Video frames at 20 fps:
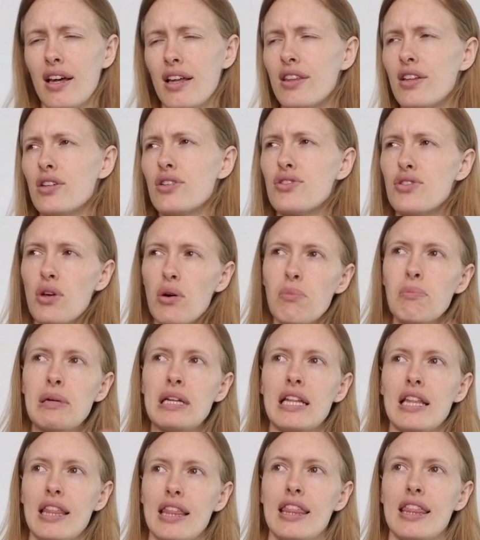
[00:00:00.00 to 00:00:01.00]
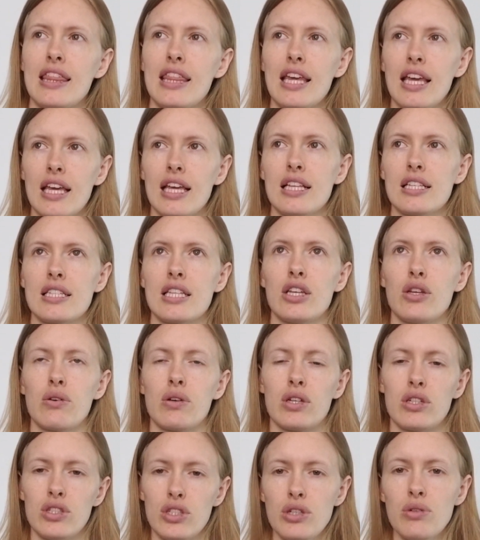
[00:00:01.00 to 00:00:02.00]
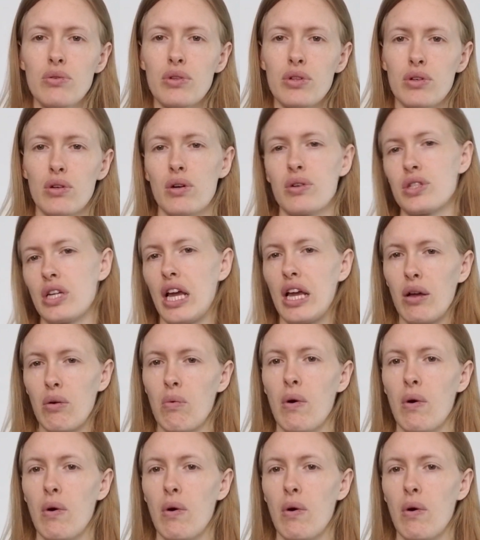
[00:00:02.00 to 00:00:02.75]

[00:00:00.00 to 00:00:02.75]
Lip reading: there's so many things that you can do with crocheting.